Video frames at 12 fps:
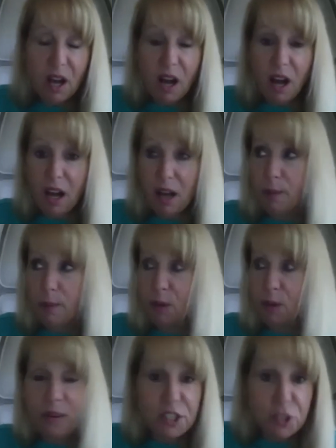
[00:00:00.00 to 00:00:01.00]
Um,
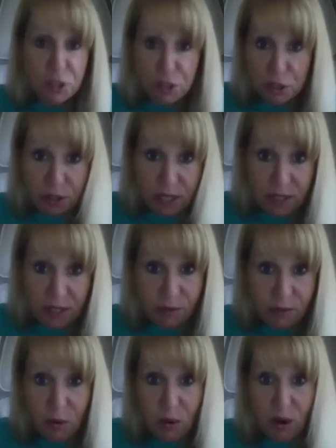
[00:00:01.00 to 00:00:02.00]
registering
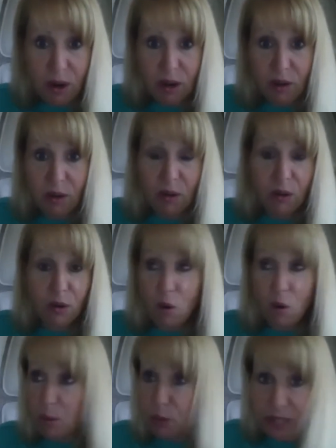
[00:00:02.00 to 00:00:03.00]
for a
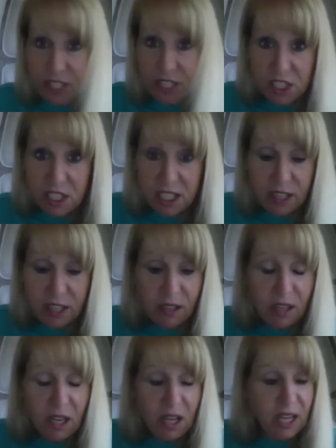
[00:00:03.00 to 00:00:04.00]
corporation here
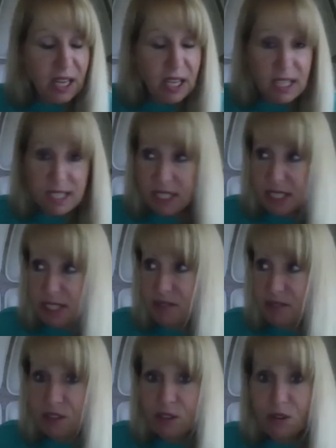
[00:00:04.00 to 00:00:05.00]
isn't
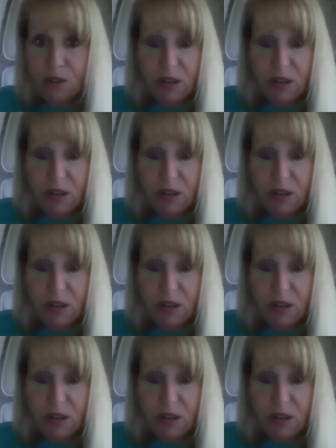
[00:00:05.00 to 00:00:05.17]
difficult.